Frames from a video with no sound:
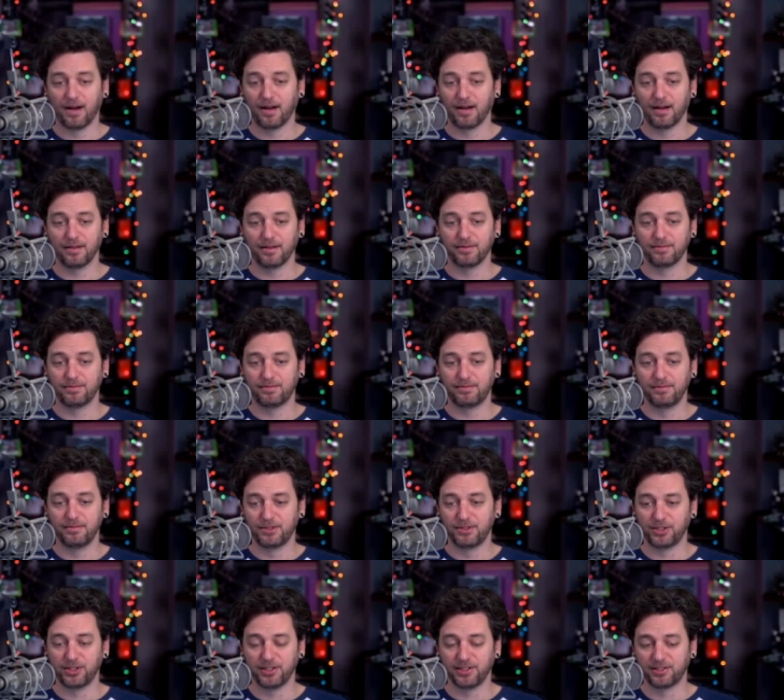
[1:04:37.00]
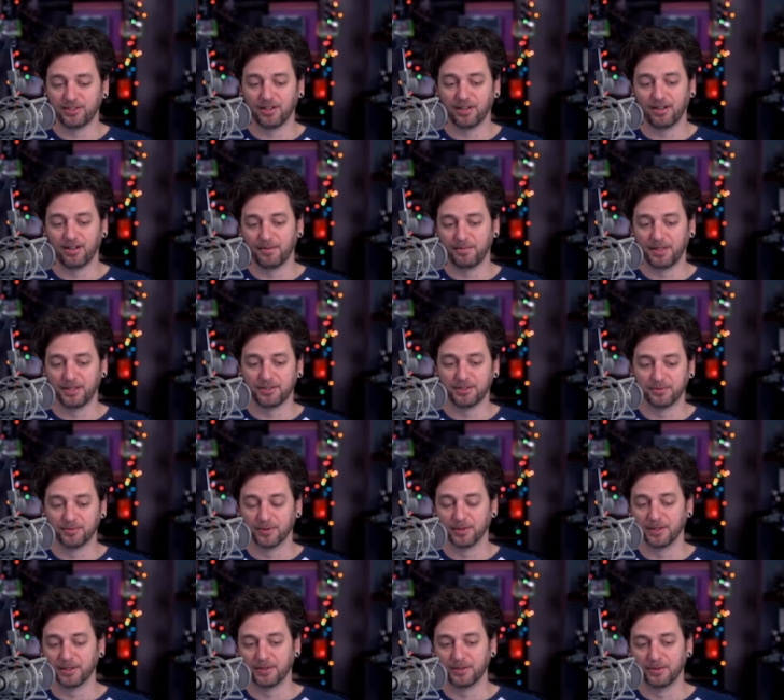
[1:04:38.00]
Uh, she saw a bunch of
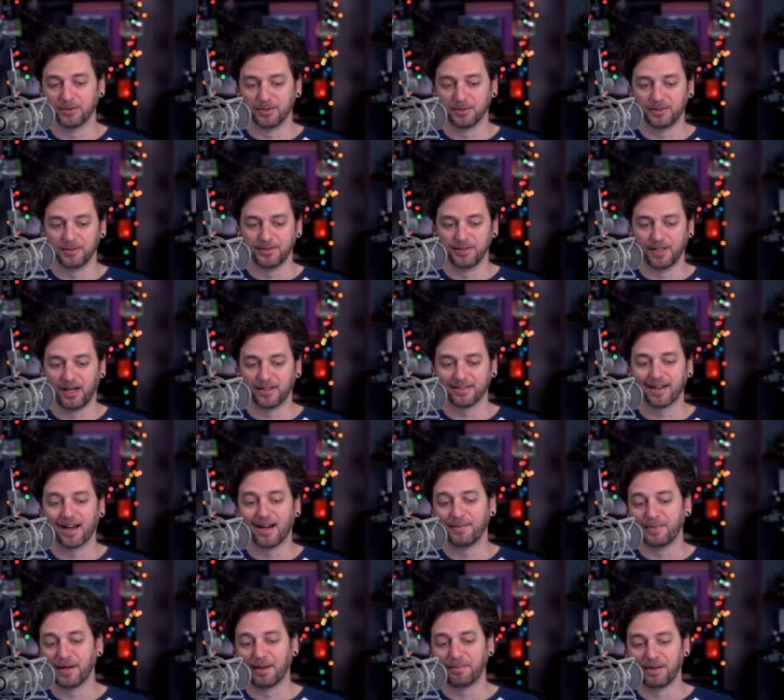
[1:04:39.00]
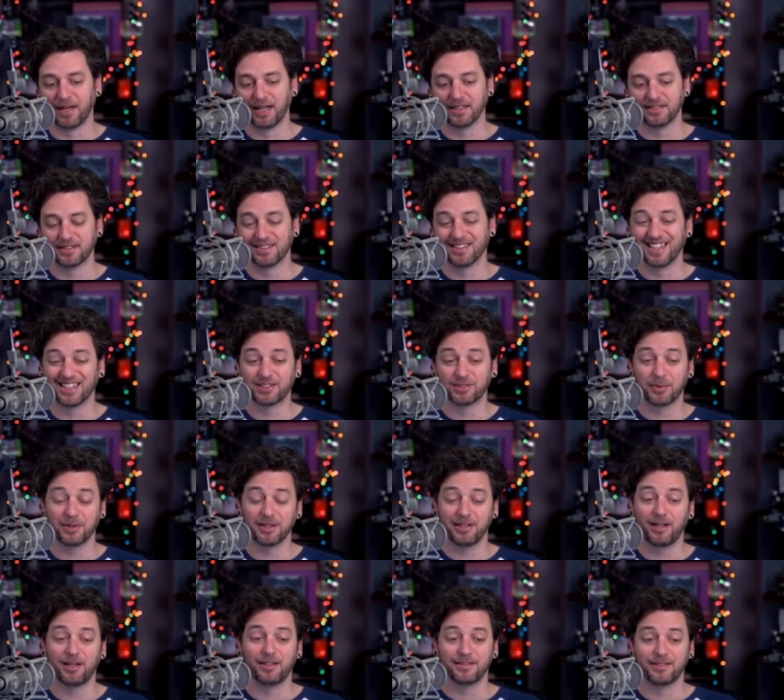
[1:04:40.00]
really cool non-combat pets, and that's
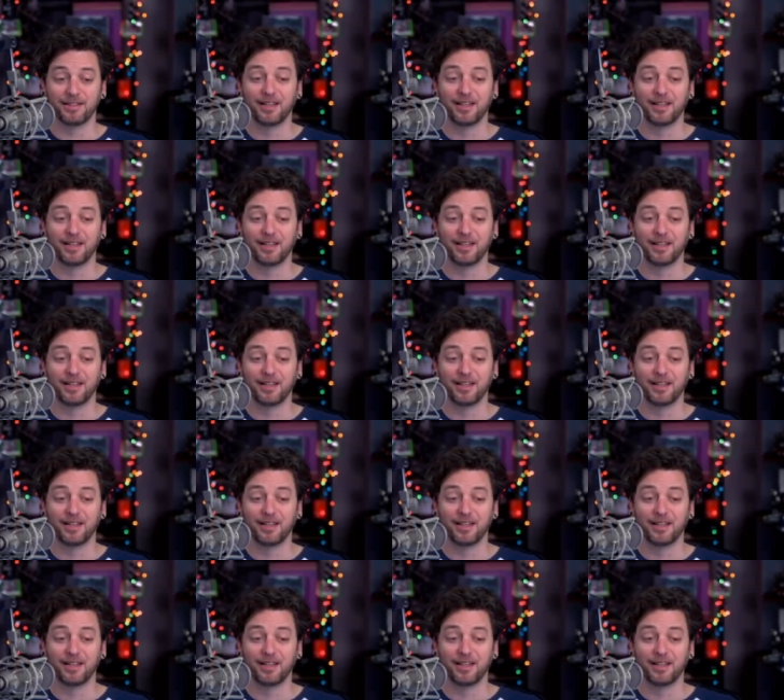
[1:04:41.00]
really all it